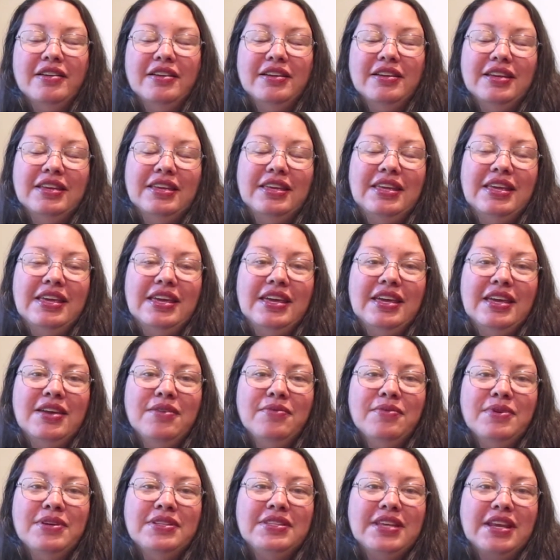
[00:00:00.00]
He
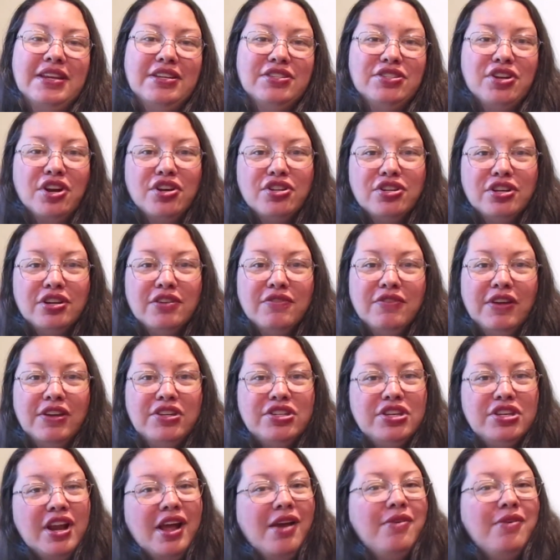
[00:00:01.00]
was at a Star Trek
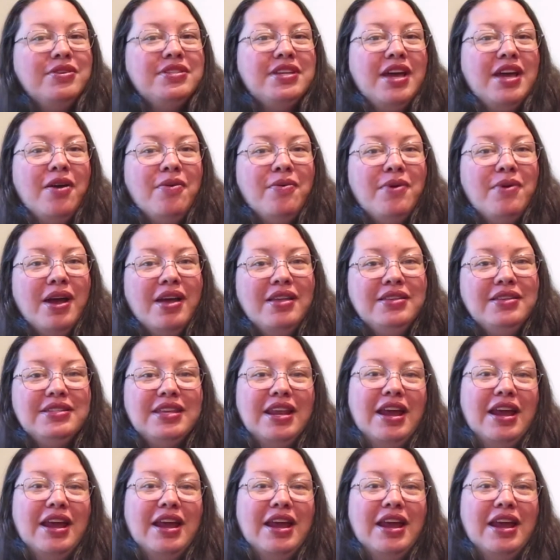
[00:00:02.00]
convention I was at once,